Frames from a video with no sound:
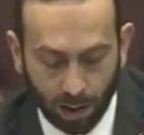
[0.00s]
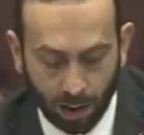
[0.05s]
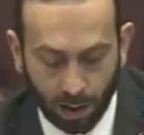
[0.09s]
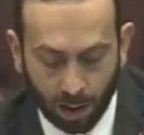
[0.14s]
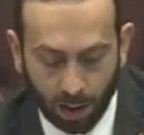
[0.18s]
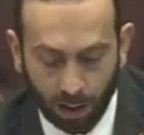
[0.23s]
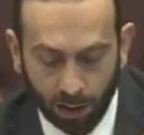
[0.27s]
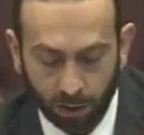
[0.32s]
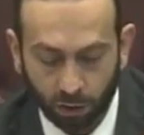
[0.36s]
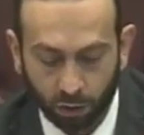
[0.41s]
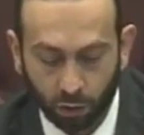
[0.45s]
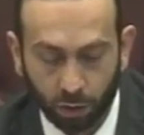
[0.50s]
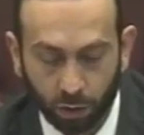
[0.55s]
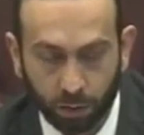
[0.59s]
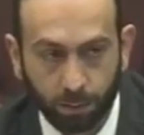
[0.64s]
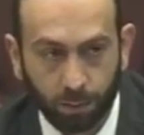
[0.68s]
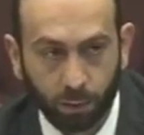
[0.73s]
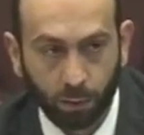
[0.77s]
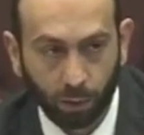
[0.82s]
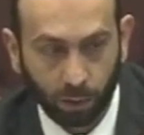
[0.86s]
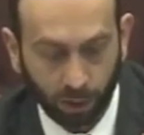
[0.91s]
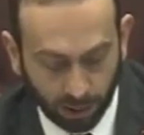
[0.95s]
And now we
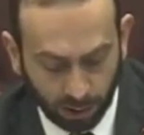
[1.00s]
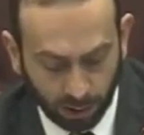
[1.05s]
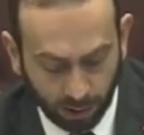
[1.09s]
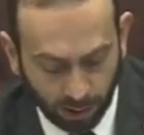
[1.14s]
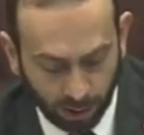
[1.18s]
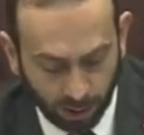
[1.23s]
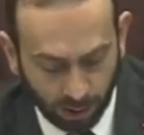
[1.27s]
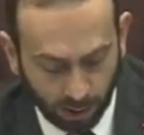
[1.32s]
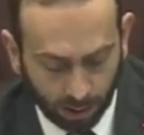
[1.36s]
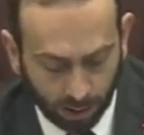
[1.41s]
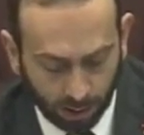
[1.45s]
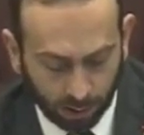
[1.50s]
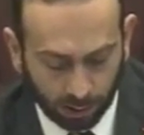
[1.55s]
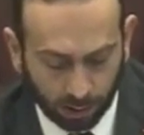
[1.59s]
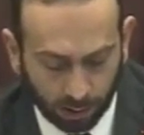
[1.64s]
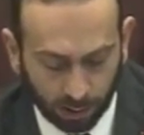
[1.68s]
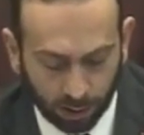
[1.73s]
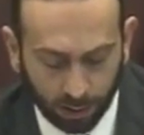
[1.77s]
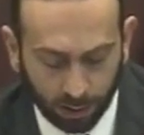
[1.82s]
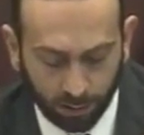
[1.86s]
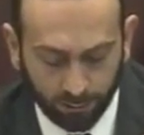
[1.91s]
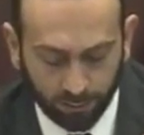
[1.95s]
give the
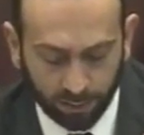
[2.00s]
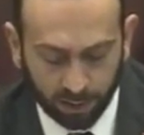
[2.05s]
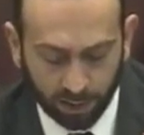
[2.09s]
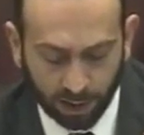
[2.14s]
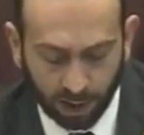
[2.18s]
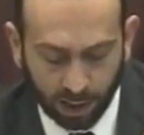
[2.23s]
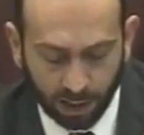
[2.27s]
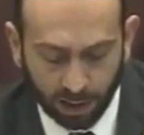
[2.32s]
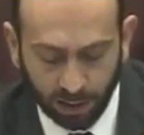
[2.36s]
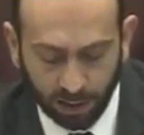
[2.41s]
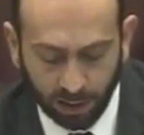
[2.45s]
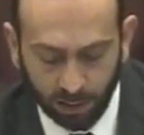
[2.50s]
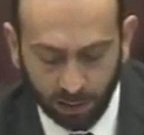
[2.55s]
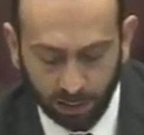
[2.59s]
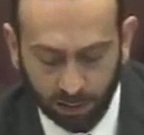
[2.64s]
floor to the chairman of the